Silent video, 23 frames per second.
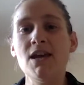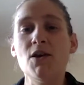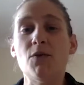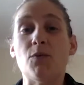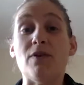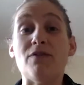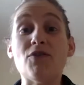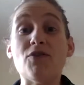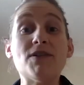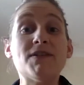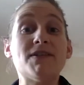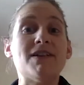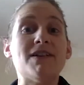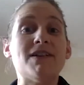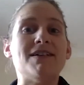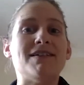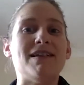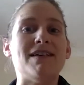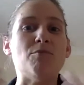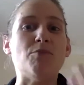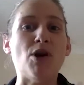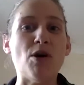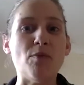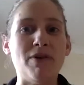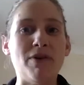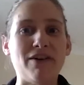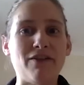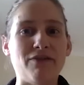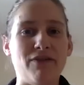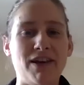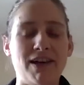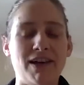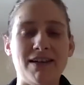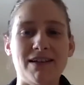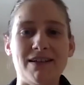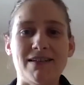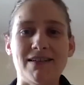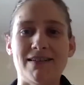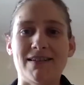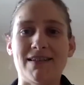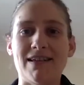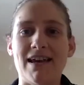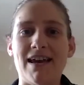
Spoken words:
We've also seen public figures